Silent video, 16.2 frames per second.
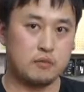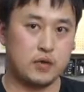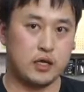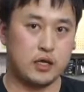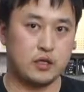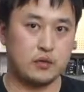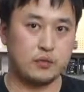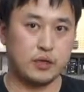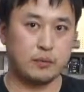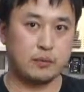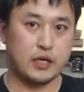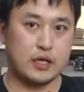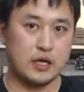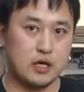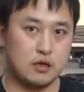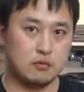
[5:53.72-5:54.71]
it will
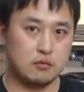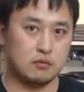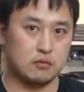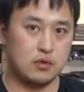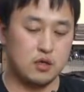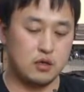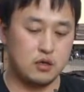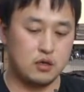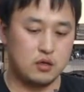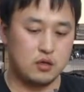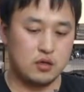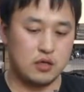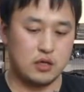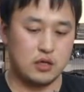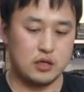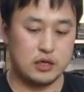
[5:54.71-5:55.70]
become
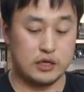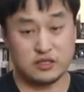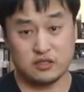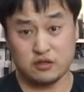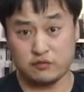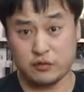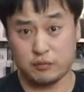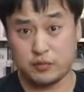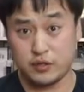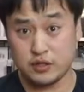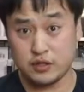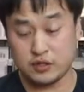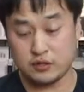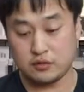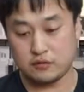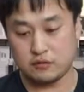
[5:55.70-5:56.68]
less of a
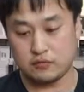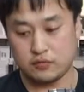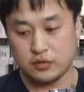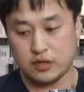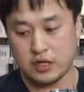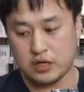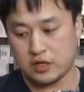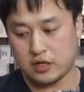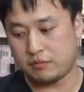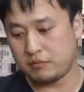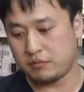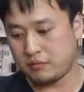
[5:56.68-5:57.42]
burden for your arm.